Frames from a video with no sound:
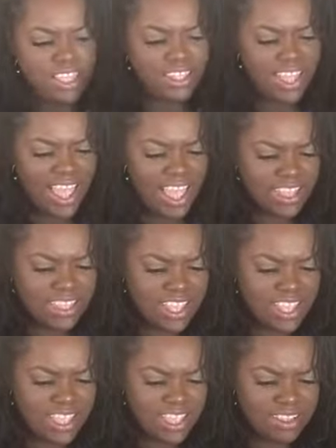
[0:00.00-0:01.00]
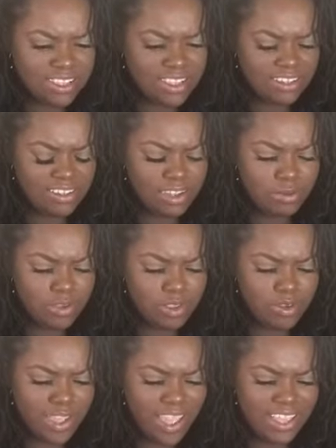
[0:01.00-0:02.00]
tag says
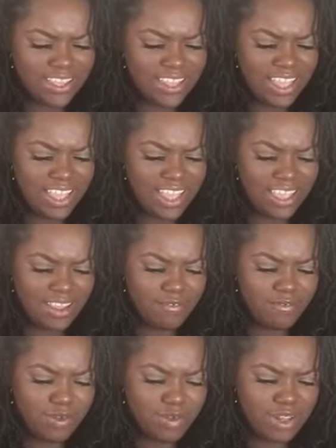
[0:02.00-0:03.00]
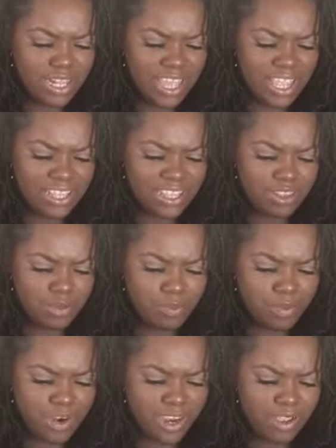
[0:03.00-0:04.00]
WS Full Lace
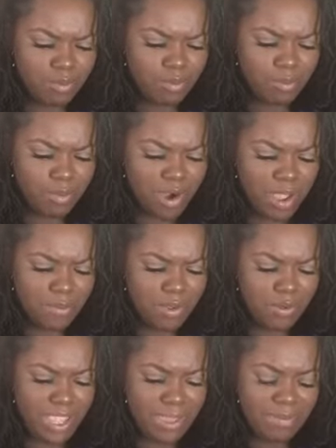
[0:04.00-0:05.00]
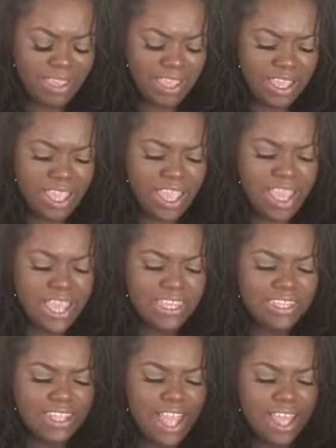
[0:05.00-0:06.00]
Super L Brown Bohemian.
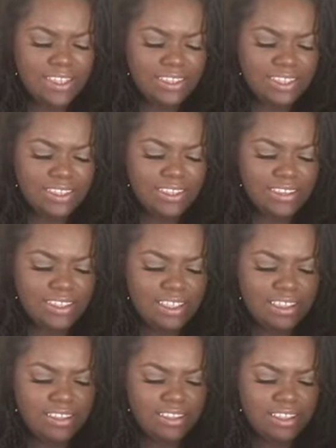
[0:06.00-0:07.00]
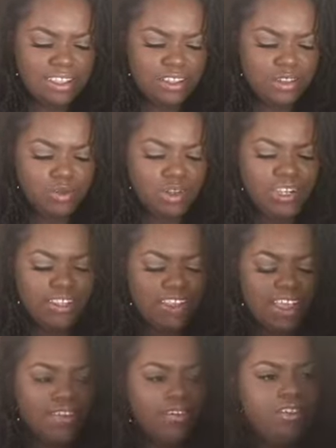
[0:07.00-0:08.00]
Tati 6
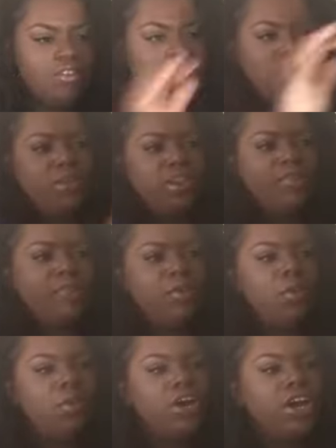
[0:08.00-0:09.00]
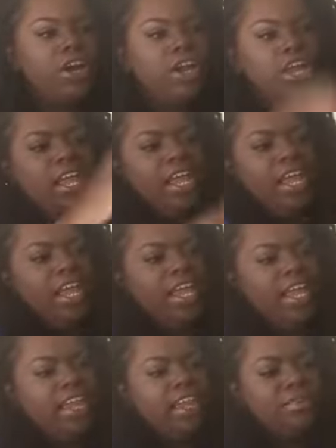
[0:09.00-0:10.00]
27 24
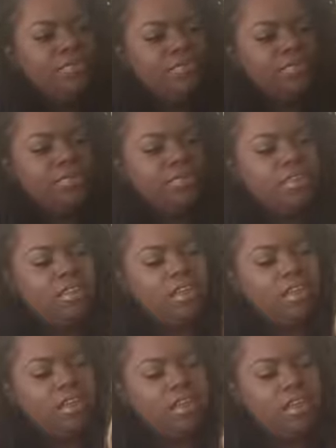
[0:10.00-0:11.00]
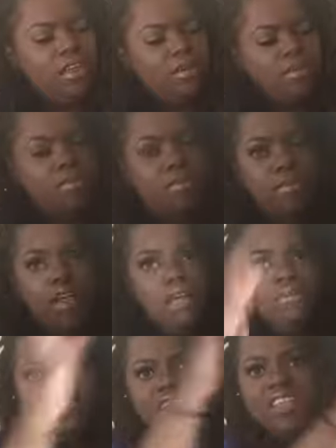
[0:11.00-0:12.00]
and um, i'm
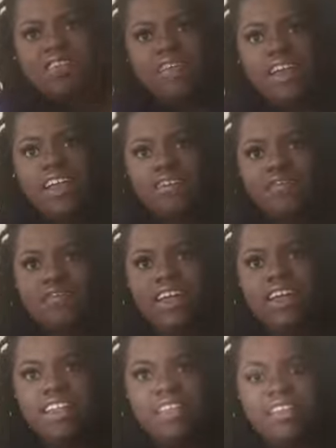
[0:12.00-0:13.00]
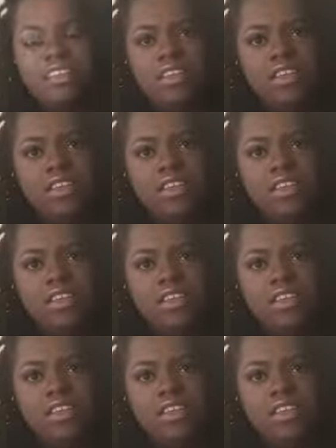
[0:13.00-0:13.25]
gonna see if i can find this